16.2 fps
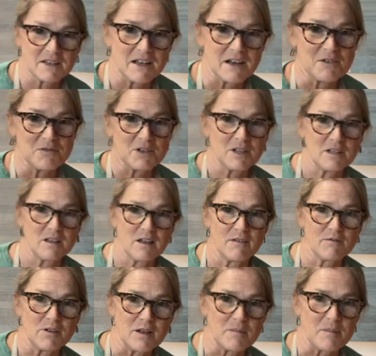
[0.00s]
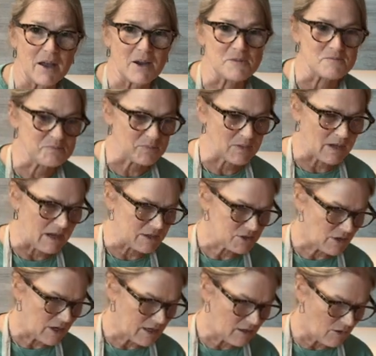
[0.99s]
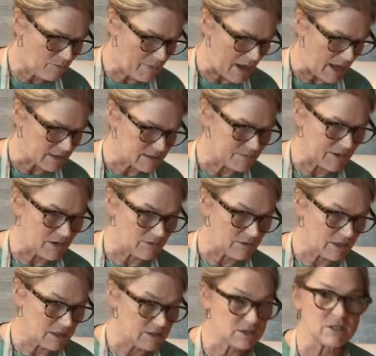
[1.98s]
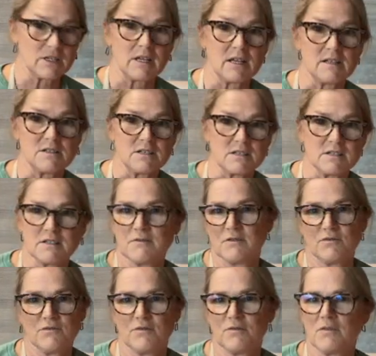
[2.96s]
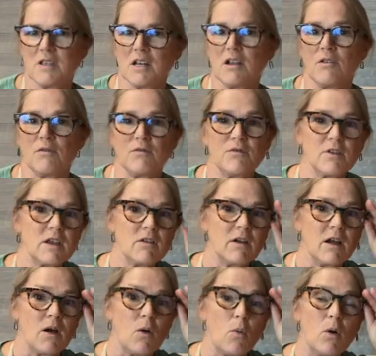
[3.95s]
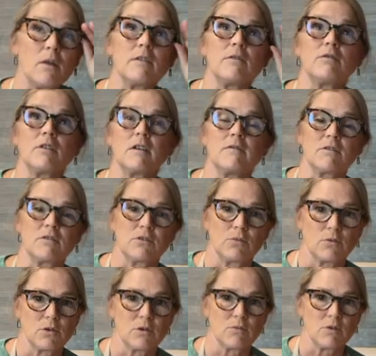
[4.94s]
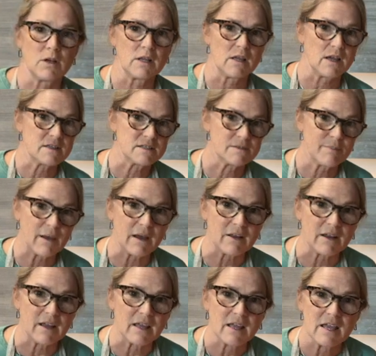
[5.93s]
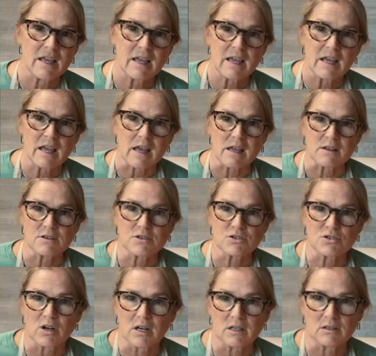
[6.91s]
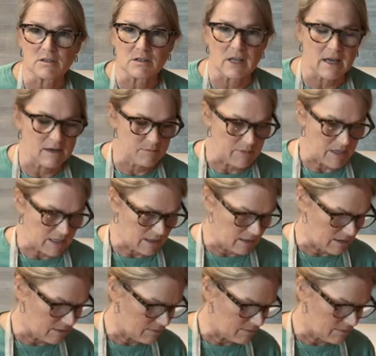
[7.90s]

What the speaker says: I really love when I'm out, I try to go back to my own kitchen and just, you know, figure out what the flavors were, what I liked about it, and try to learn how to make it